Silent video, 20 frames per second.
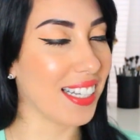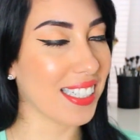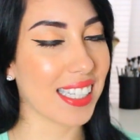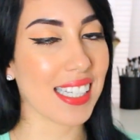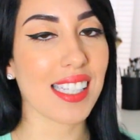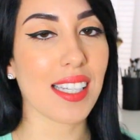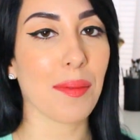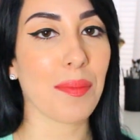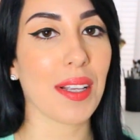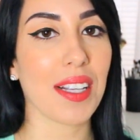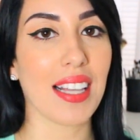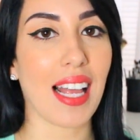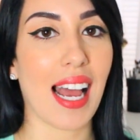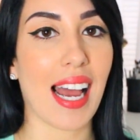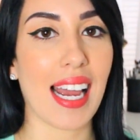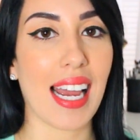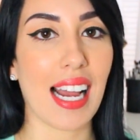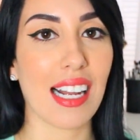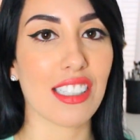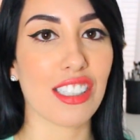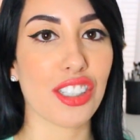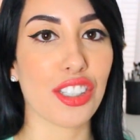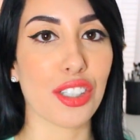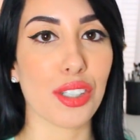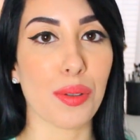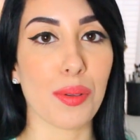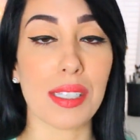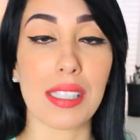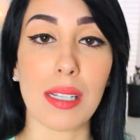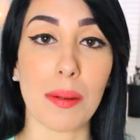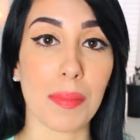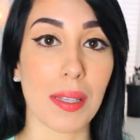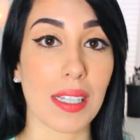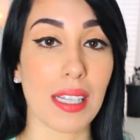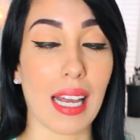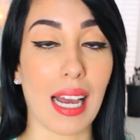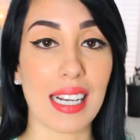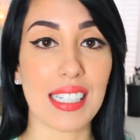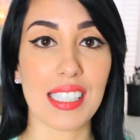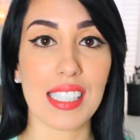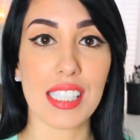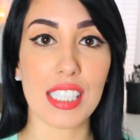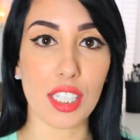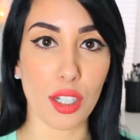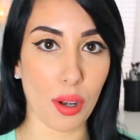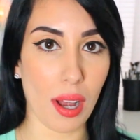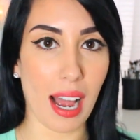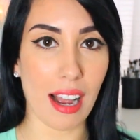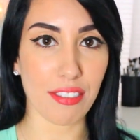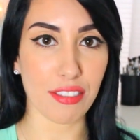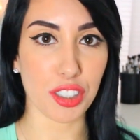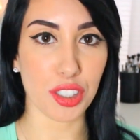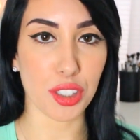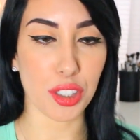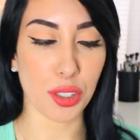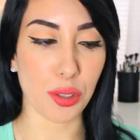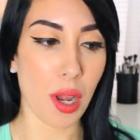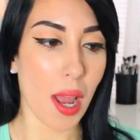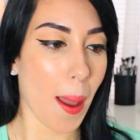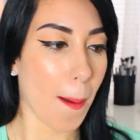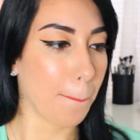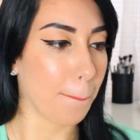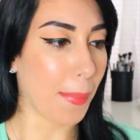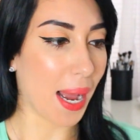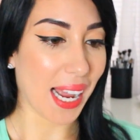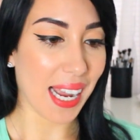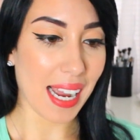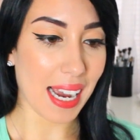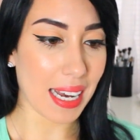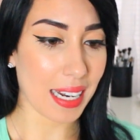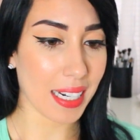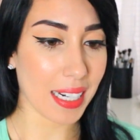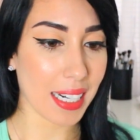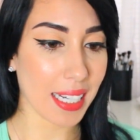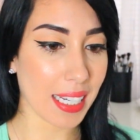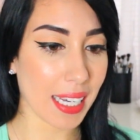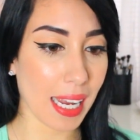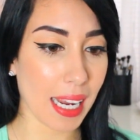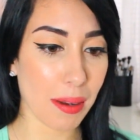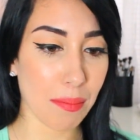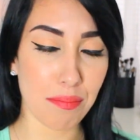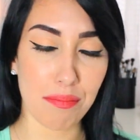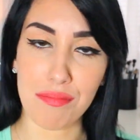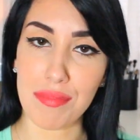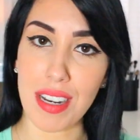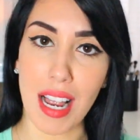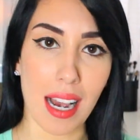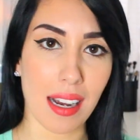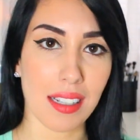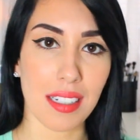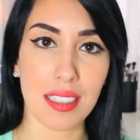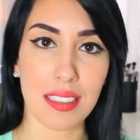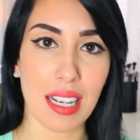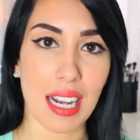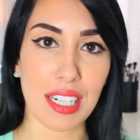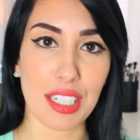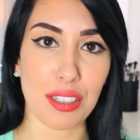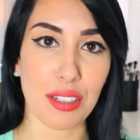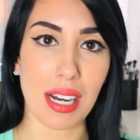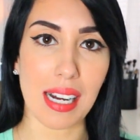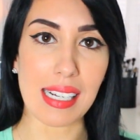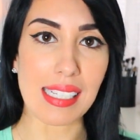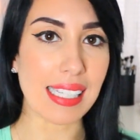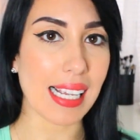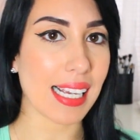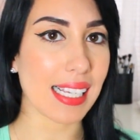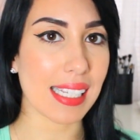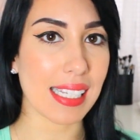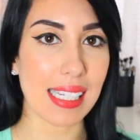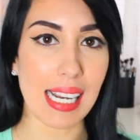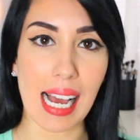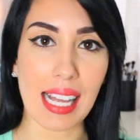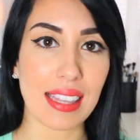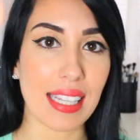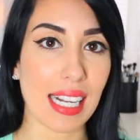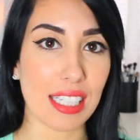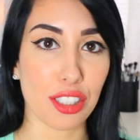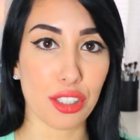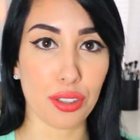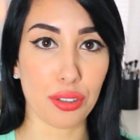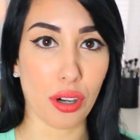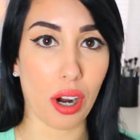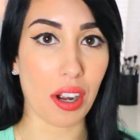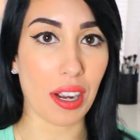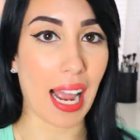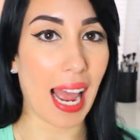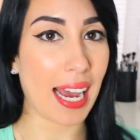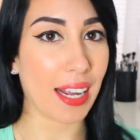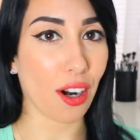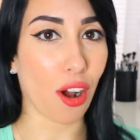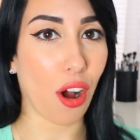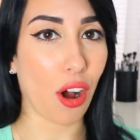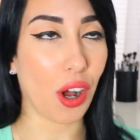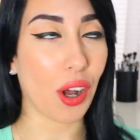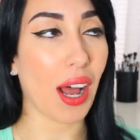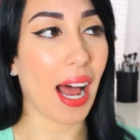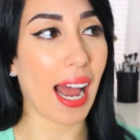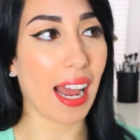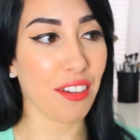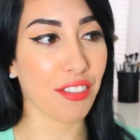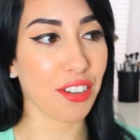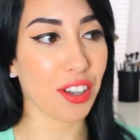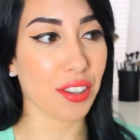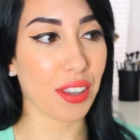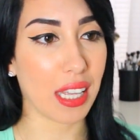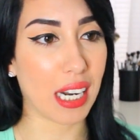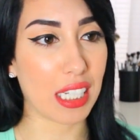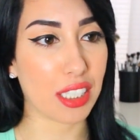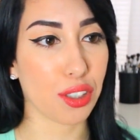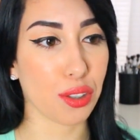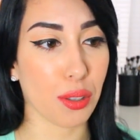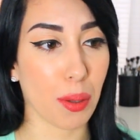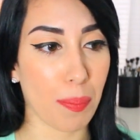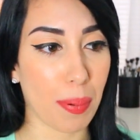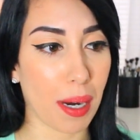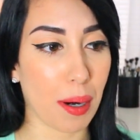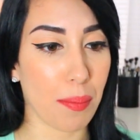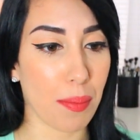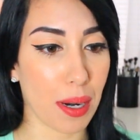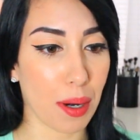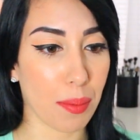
This is something that I had to do. It's something that I still have to do. My editing game, not gonna lie to you guys, is not that strong at all. I feel that I do the bare